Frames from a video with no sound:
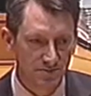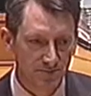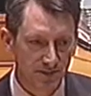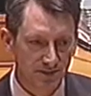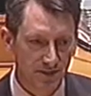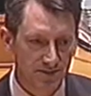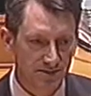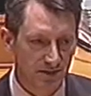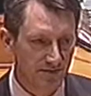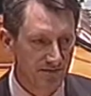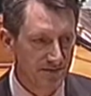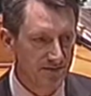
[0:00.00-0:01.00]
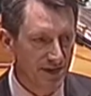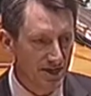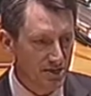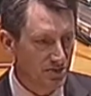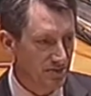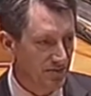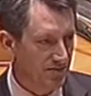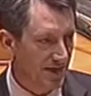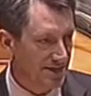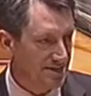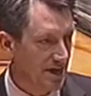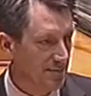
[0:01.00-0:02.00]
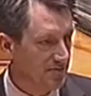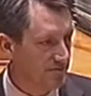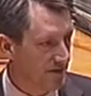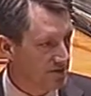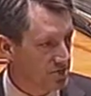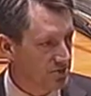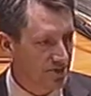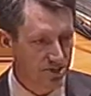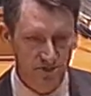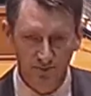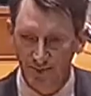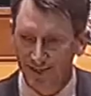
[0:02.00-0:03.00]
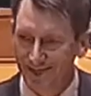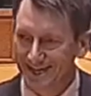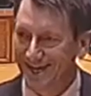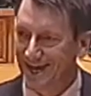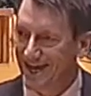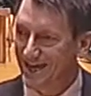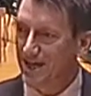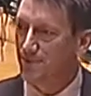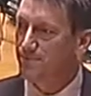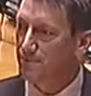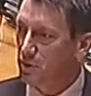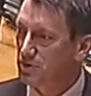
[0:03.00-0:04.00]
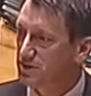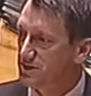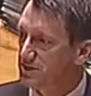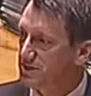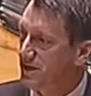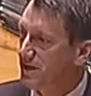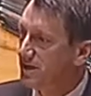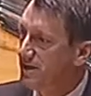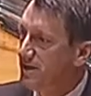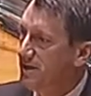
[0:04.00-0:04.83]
because of the nature of that type of registration being an emergency.